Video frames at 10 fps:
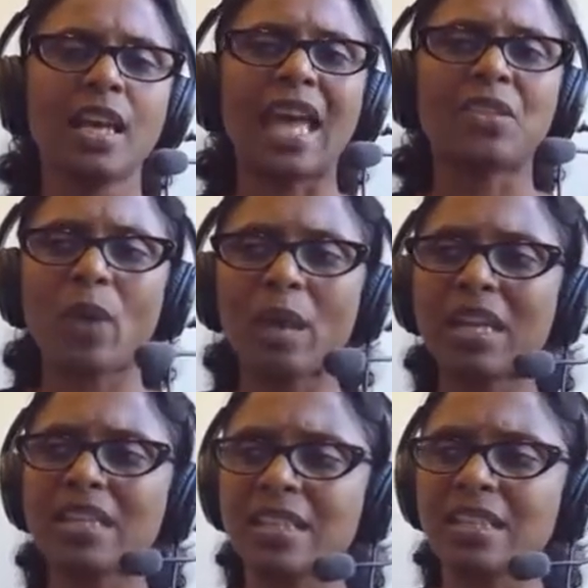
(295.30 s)
And the way
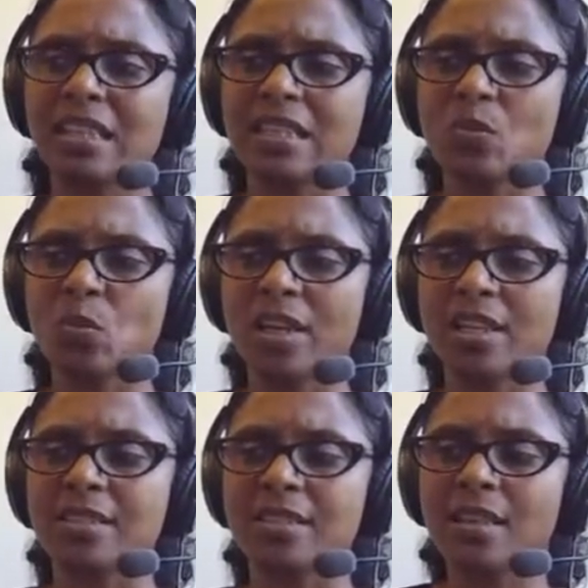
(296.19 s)
we did this
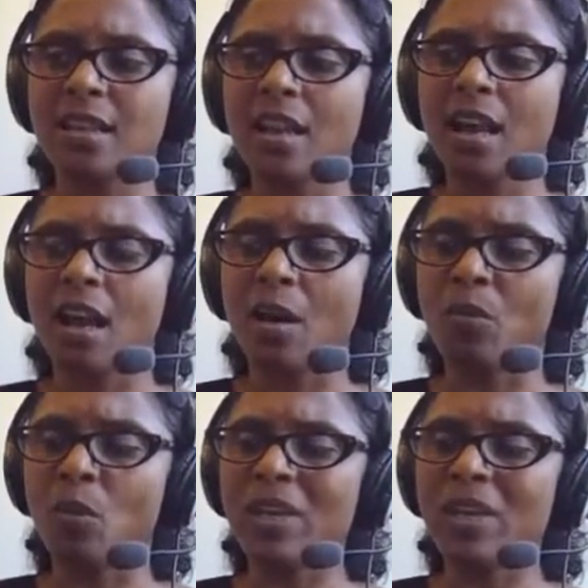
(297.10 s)
was um,